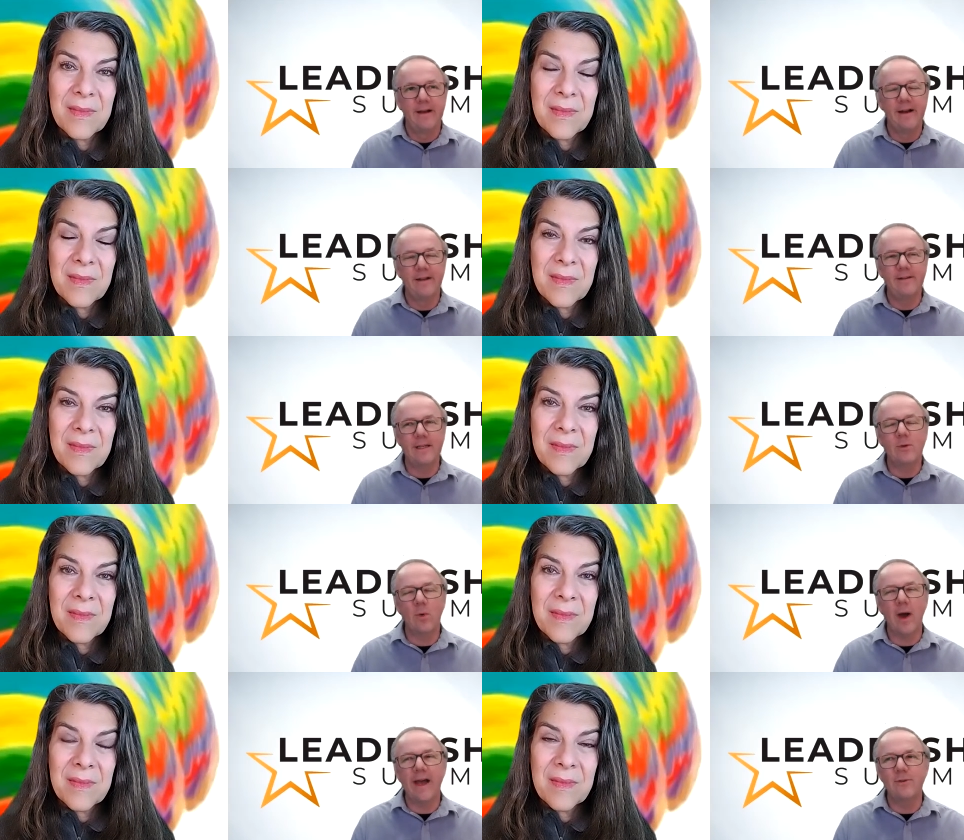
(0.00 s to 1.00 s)
Speaker 1: And it's
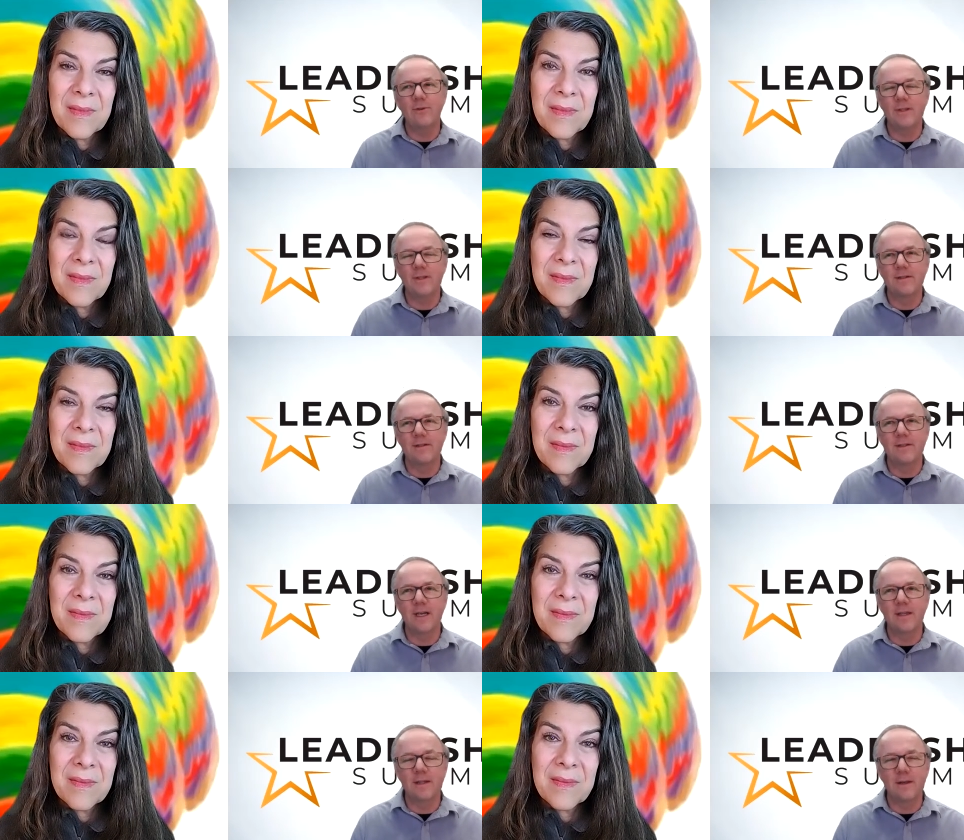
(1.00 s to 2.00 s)
quite interesting to
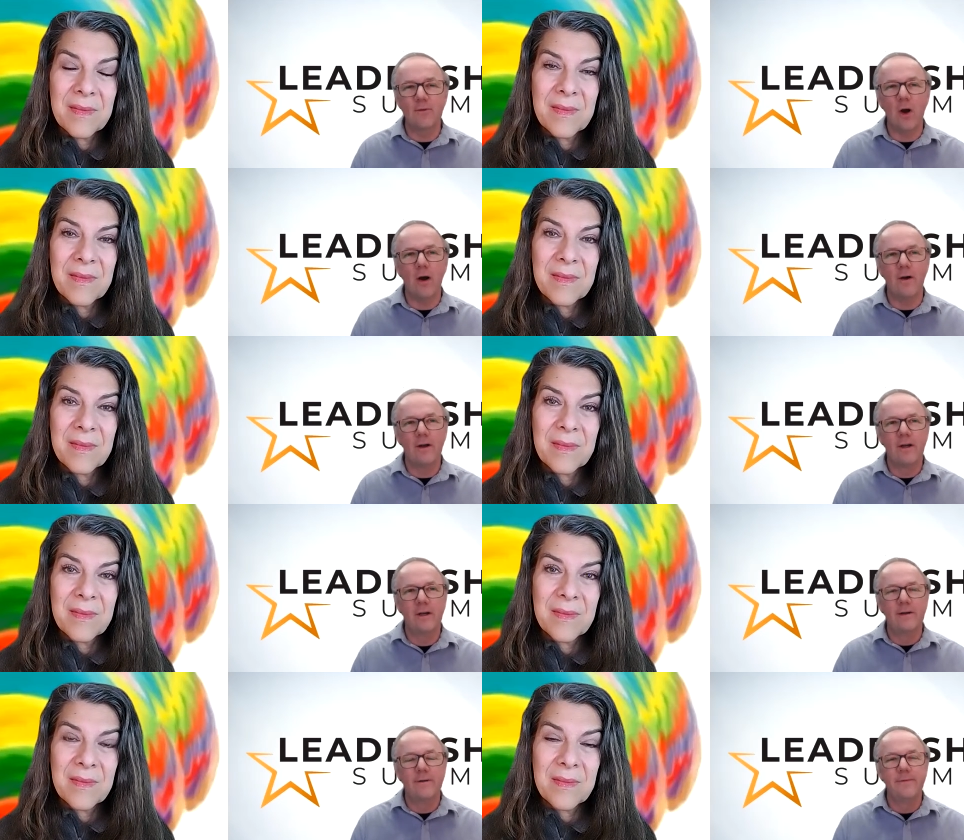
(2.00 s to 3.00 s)
see that you've got
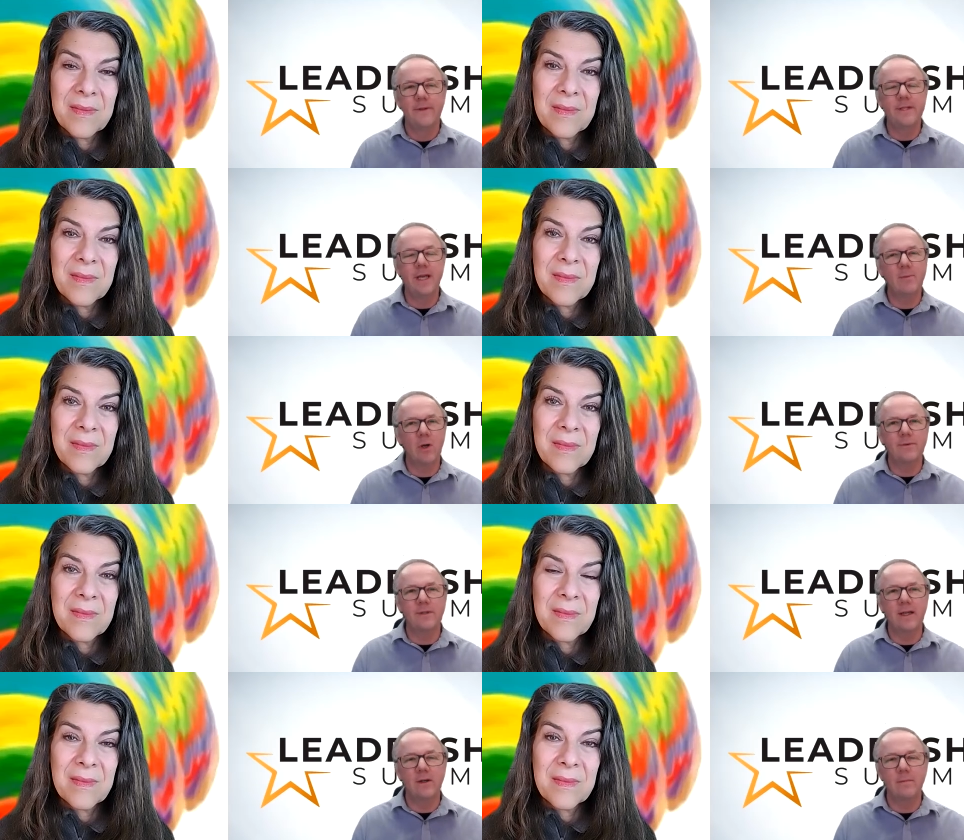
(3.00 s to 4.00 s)
the same
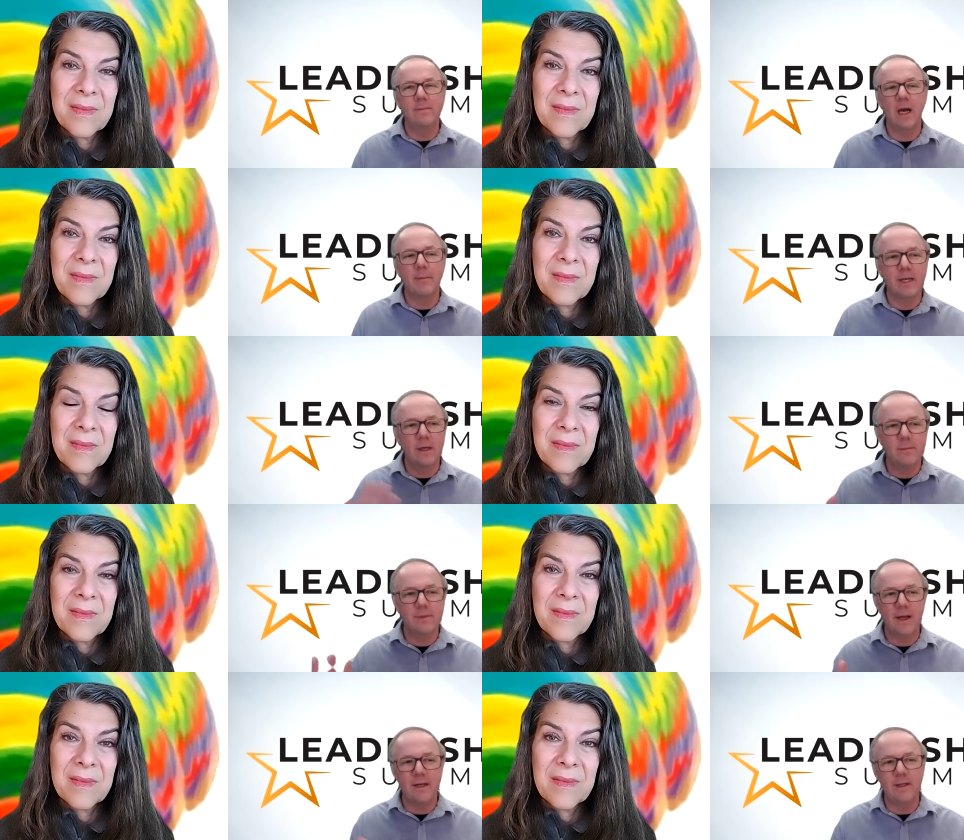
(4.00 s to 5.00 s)
content comes out, but it
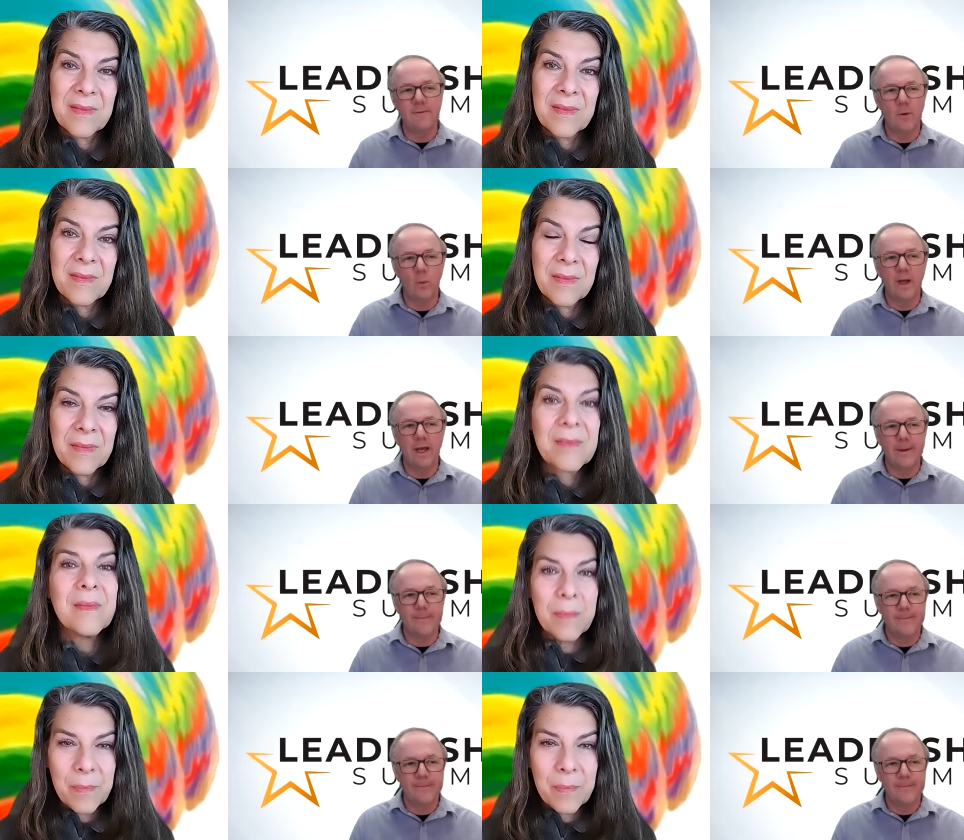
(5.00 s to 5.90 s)
comes out in a different way.